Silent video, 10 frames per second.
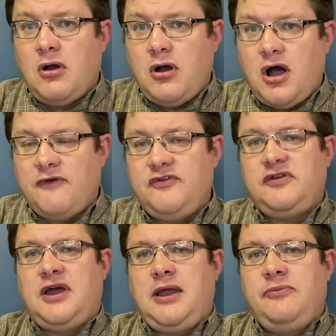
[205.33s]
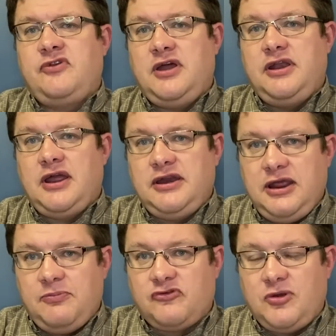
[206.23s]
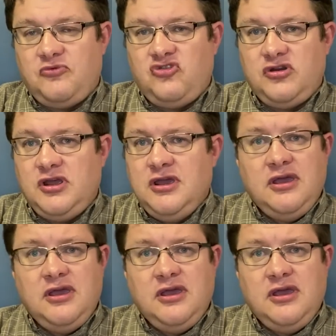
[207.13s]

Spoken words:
oftentimes a 90-day prescription